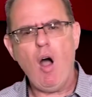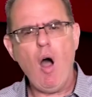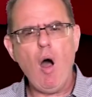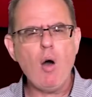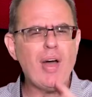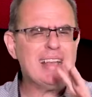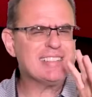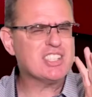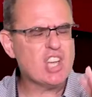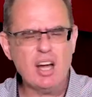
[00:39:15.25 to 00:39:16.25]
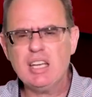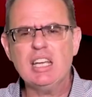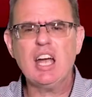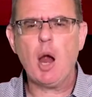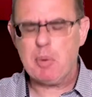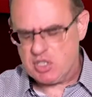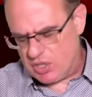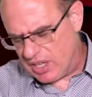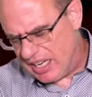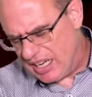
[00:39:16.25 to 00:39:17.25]
all that junk and garbage
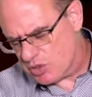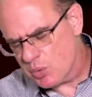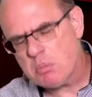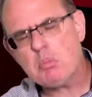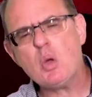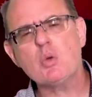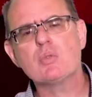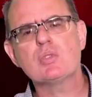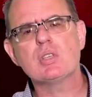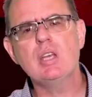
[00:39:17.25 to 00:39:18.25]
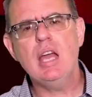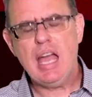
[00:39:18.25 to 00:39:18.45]
so that it is removed